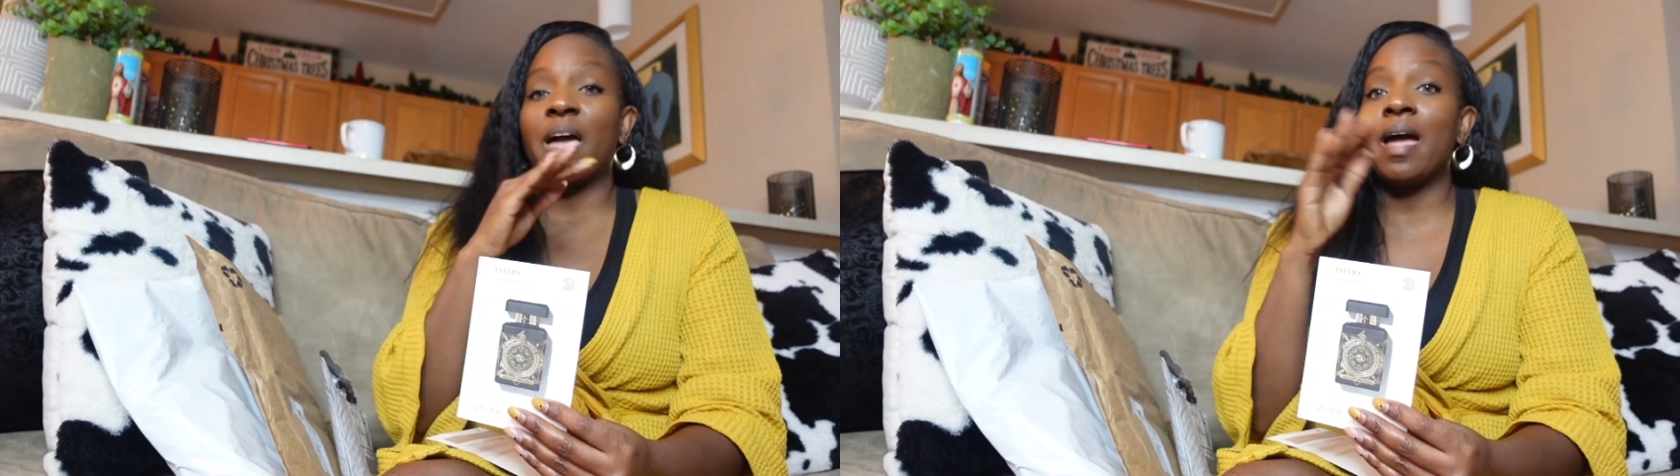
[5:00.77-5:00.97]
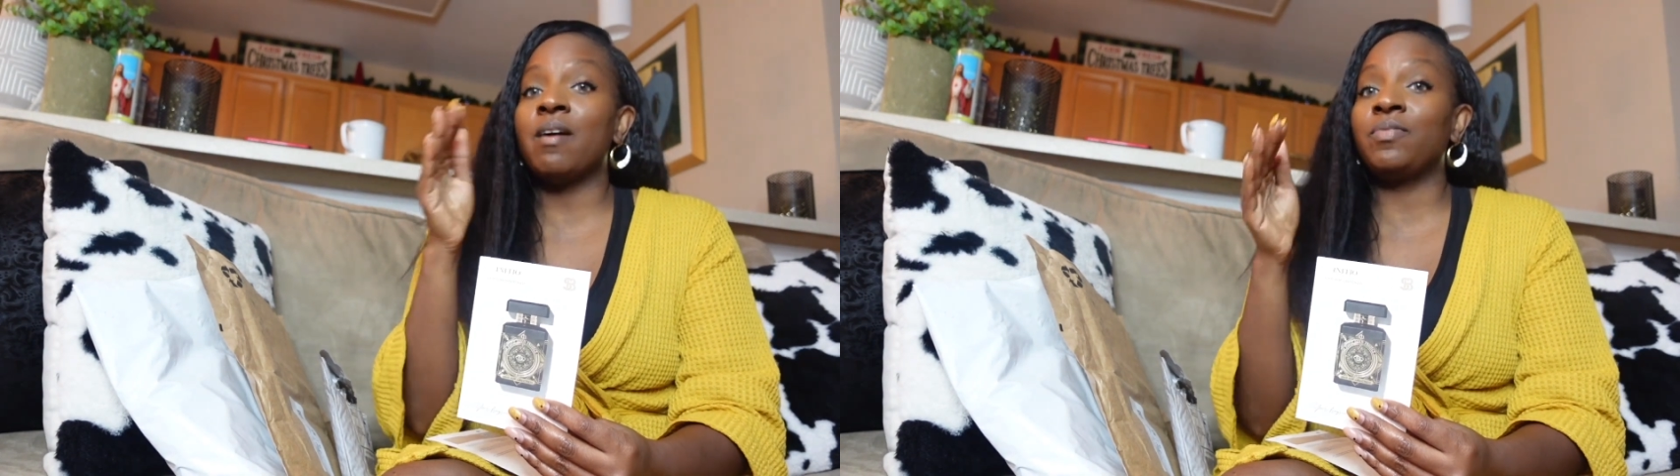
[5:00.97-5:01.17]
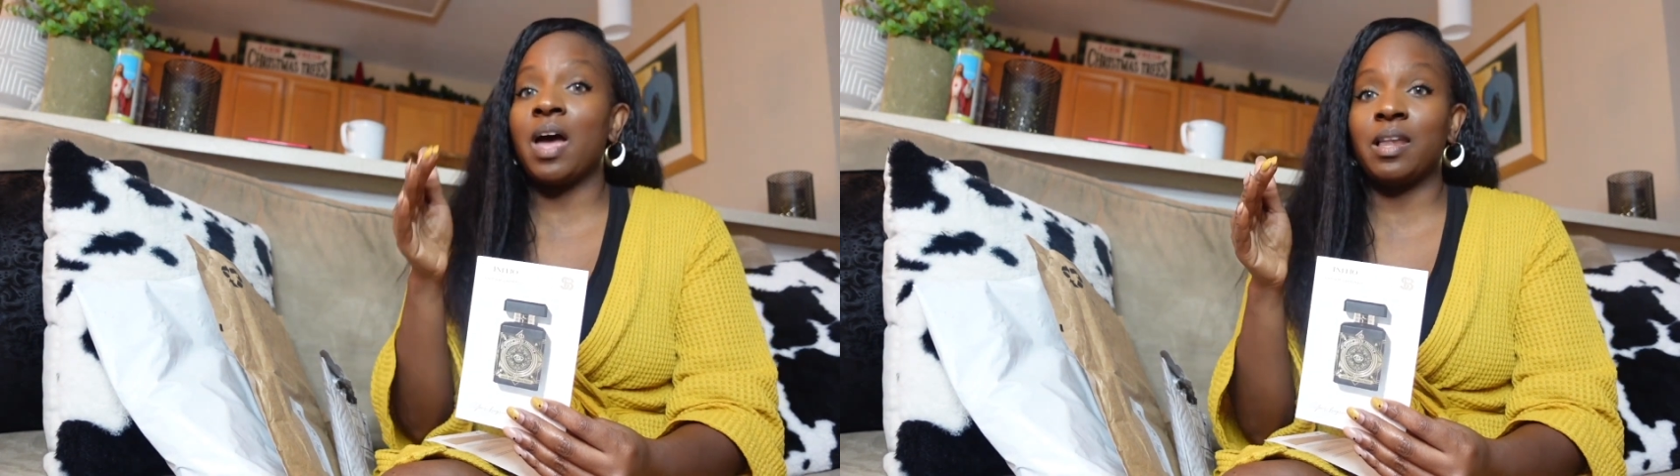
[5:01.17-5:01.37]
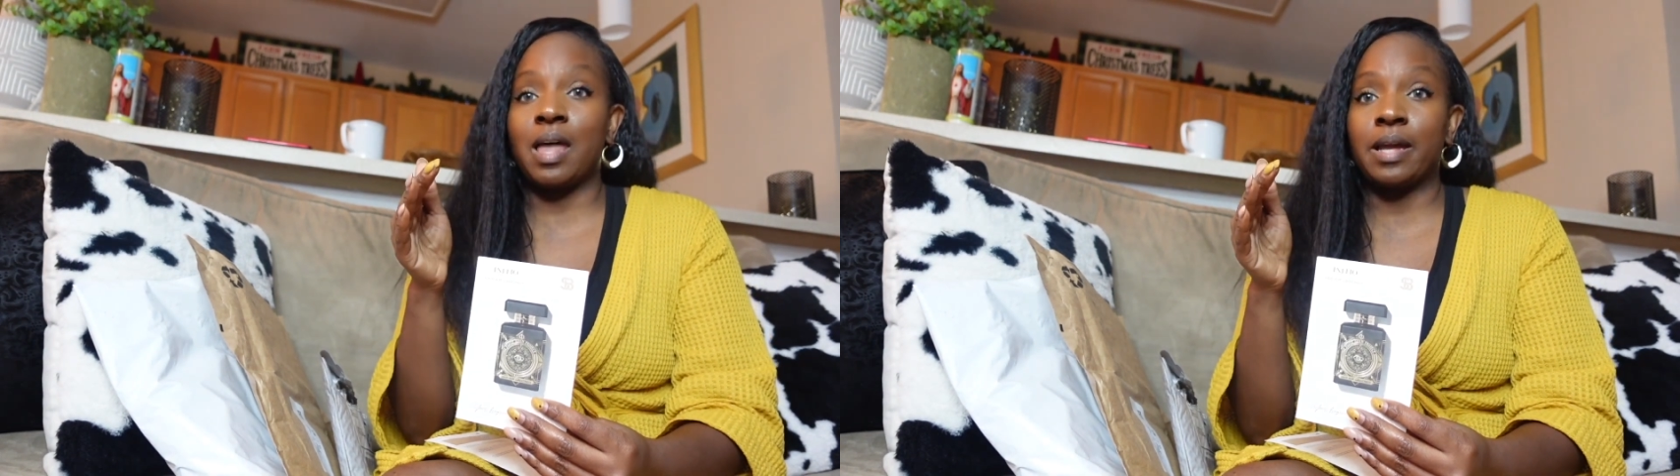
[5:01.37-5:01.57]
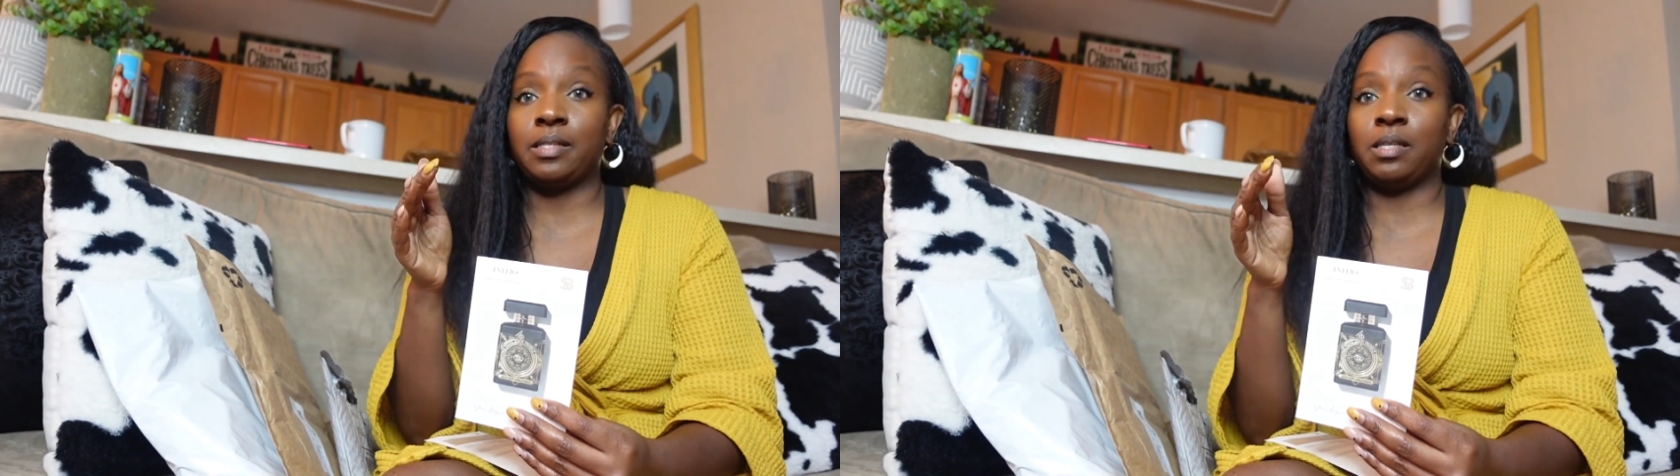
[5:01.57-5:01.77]
I have not
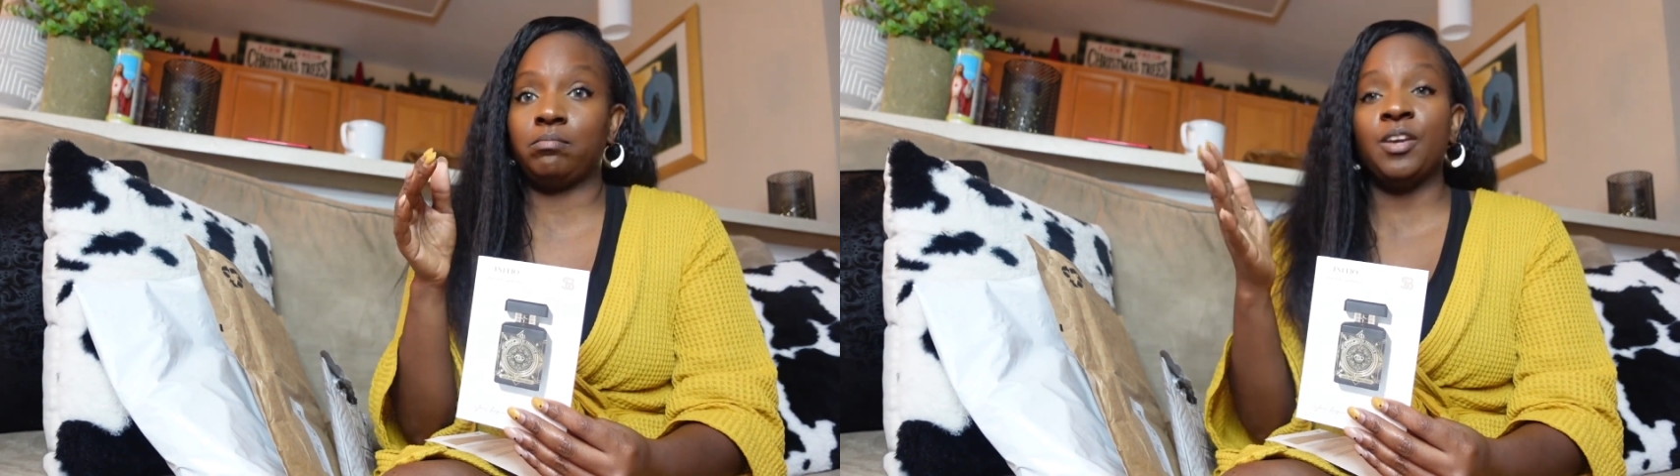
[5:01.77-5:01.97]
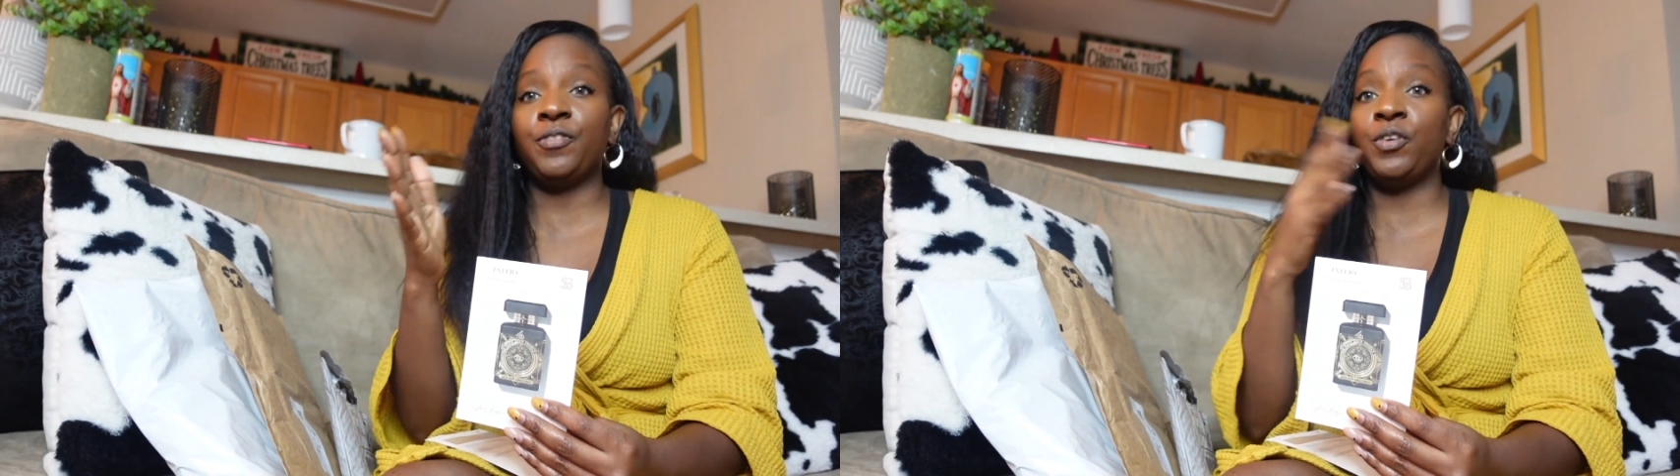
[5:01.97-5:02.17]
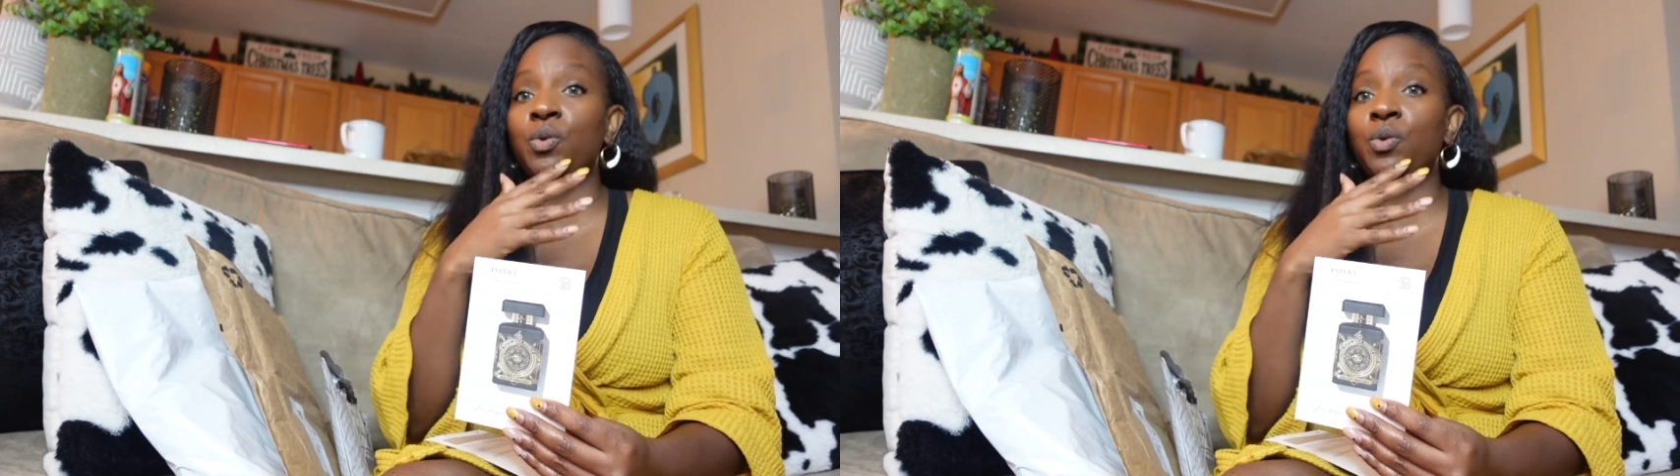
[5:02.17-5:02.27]
liked it. If